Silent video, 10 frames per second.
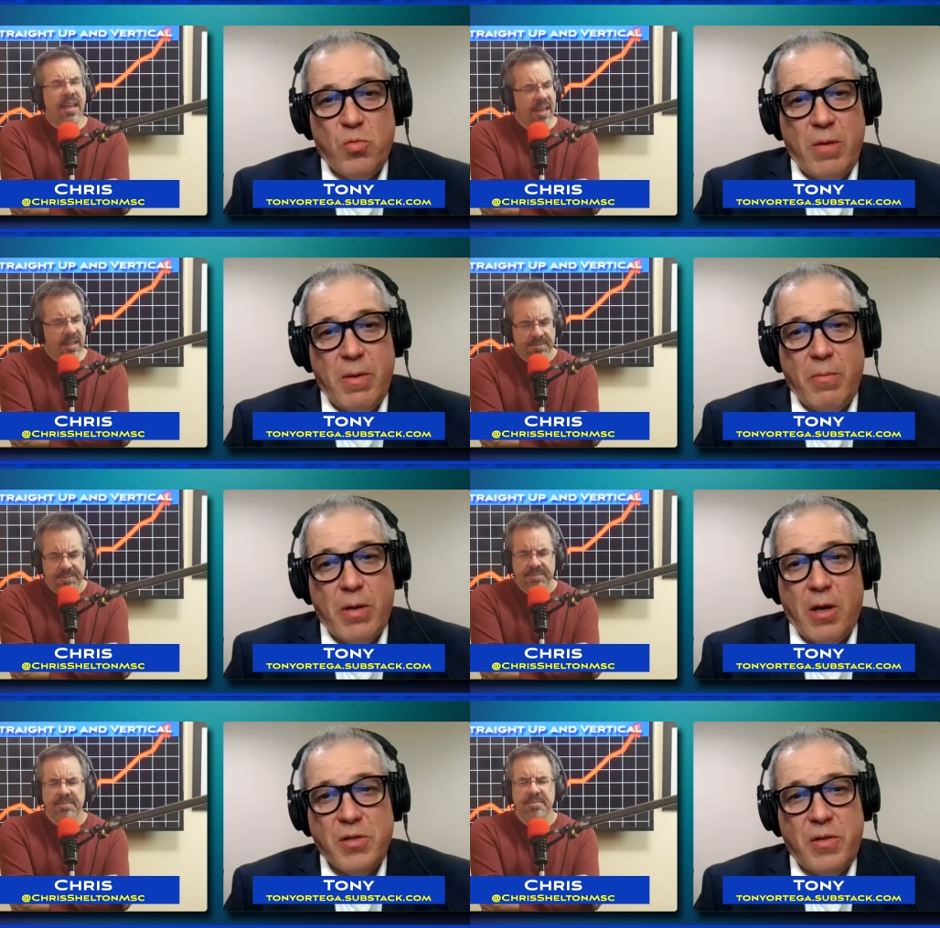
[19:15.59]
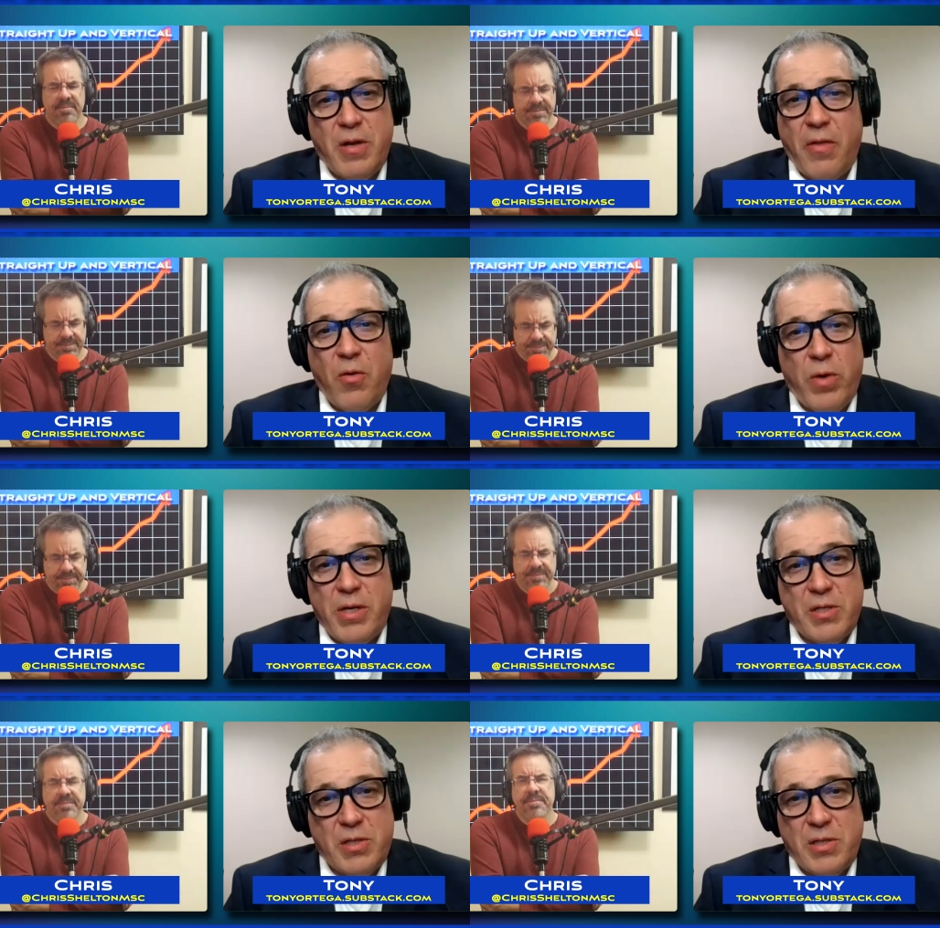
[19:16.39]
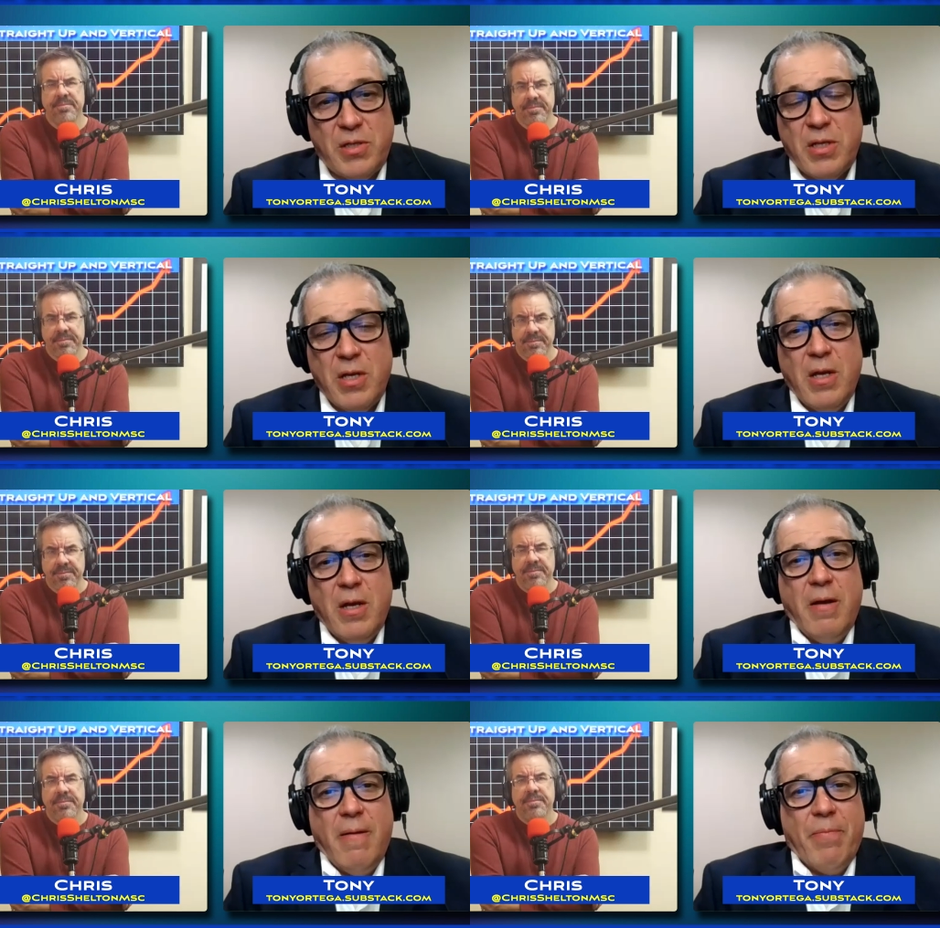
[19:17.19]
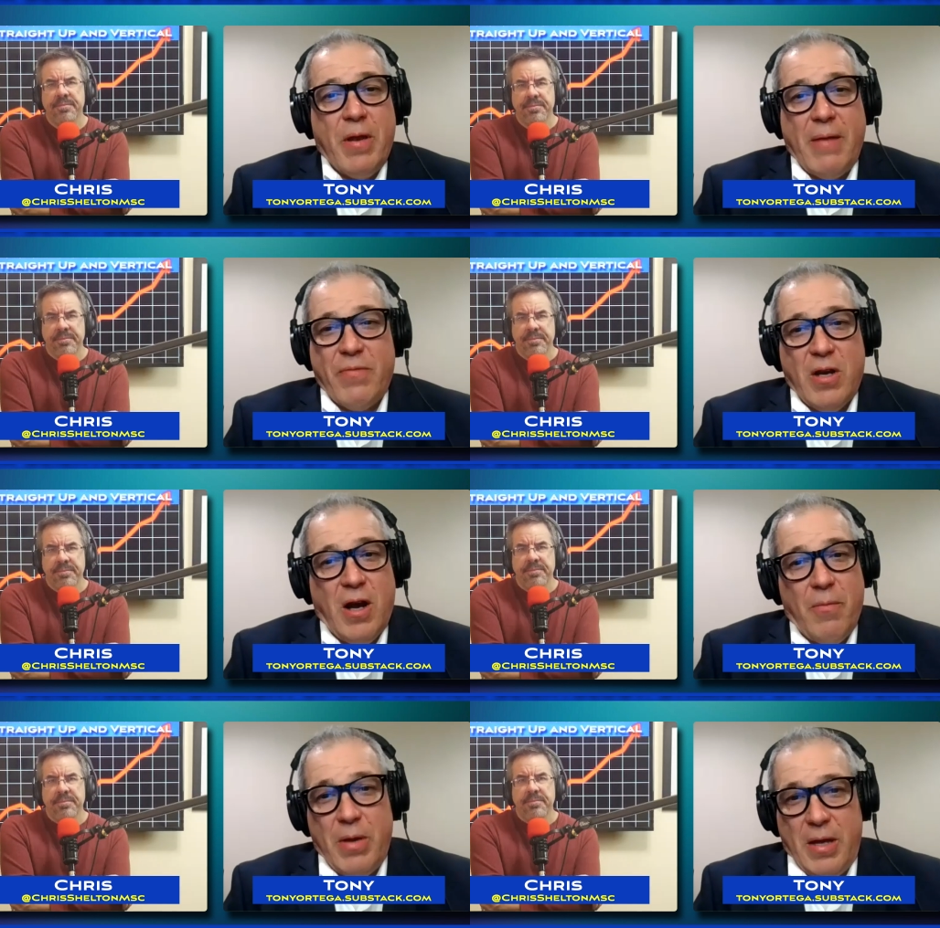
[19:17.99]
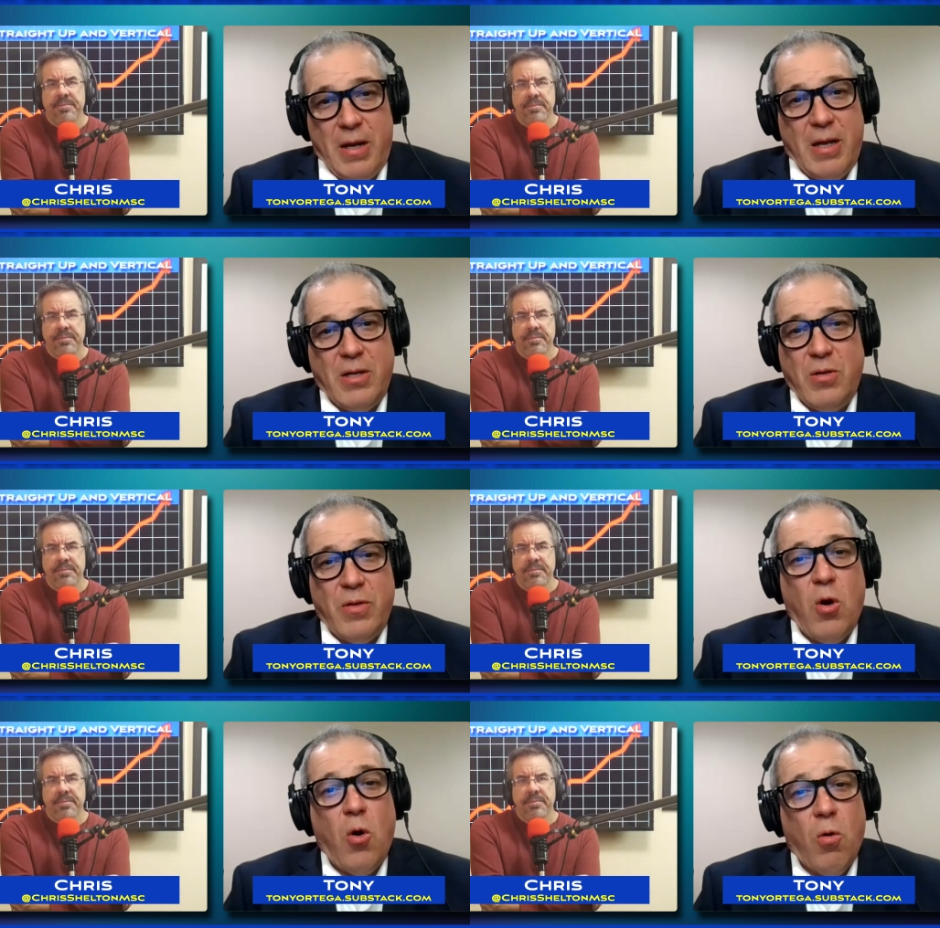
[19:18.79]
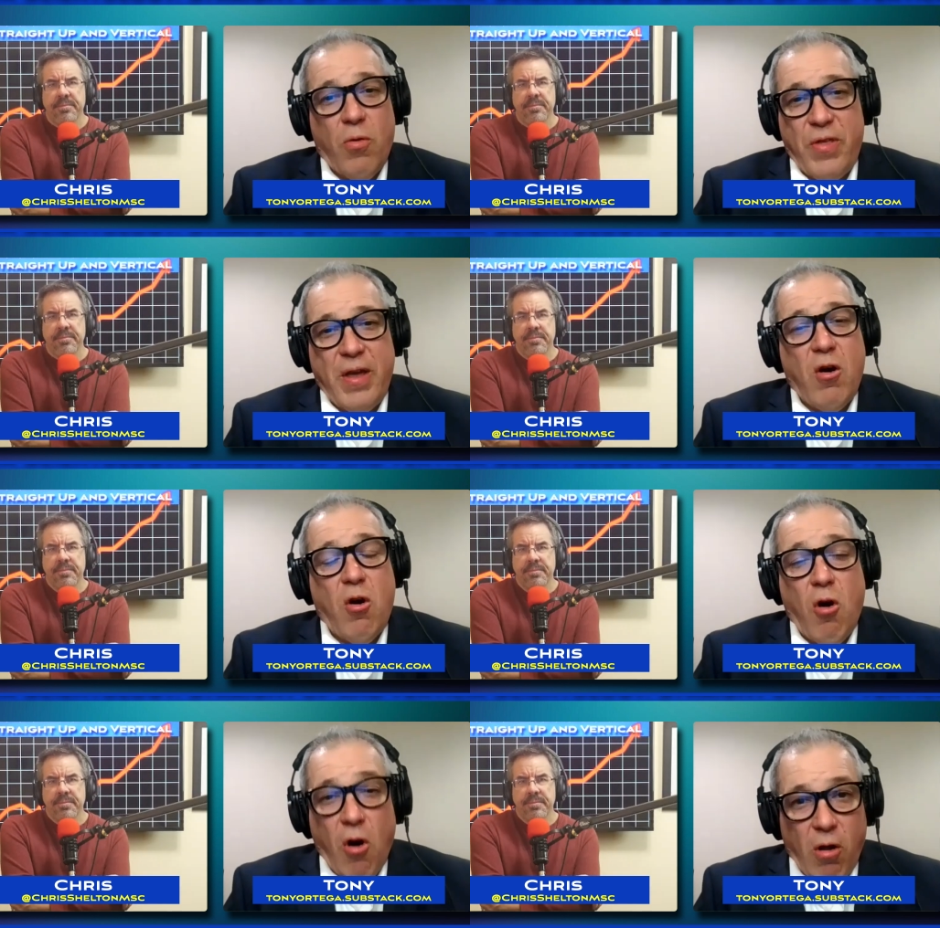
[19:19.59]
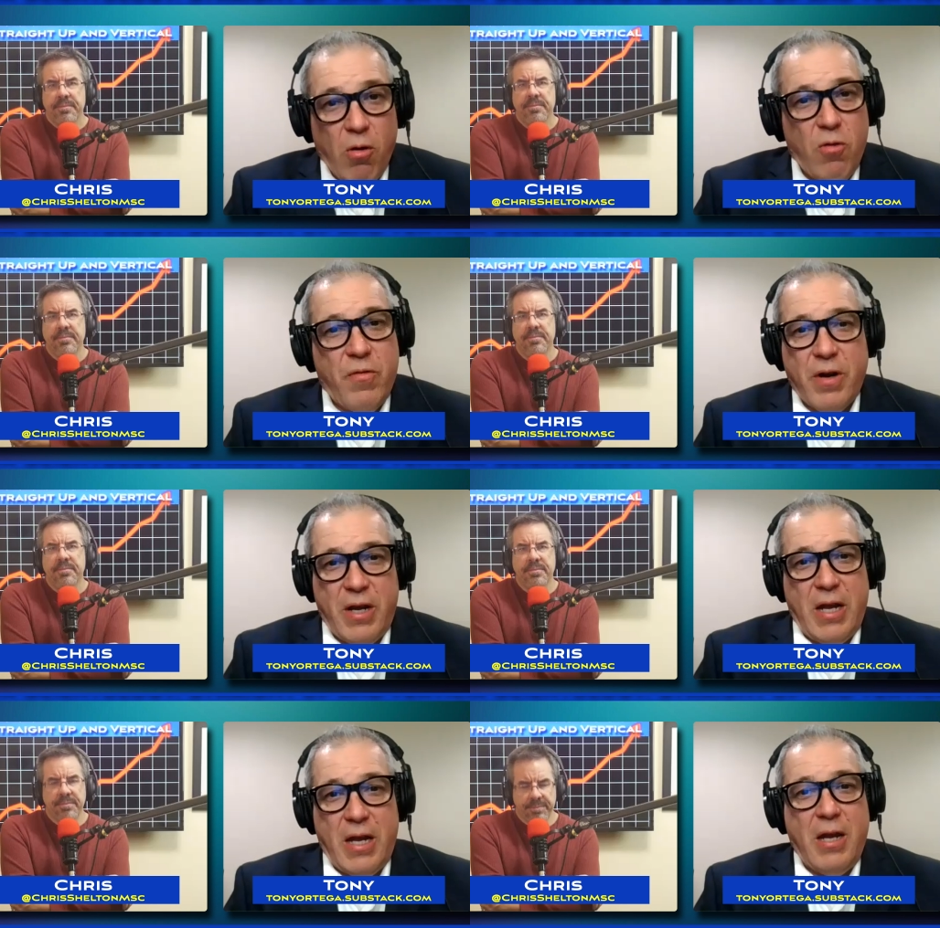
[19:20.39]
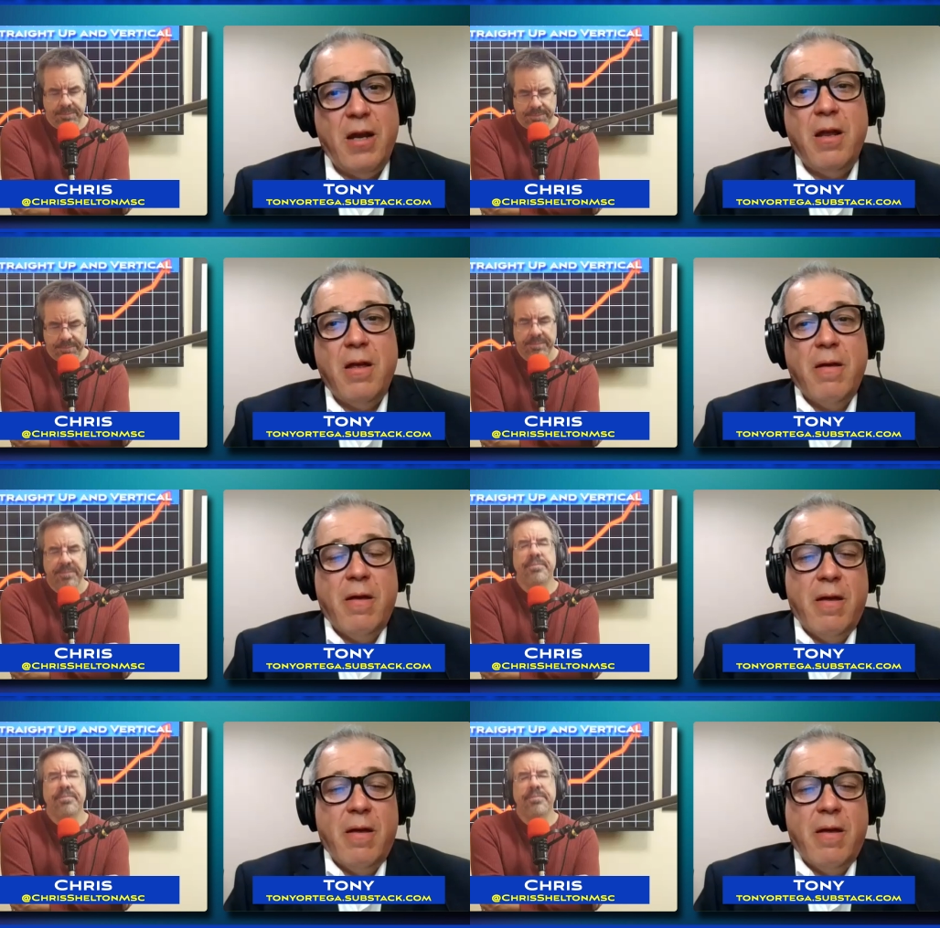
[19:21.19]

Speaker 1: these women, but also the other witnesses that have to come in and do the whole thing all over again.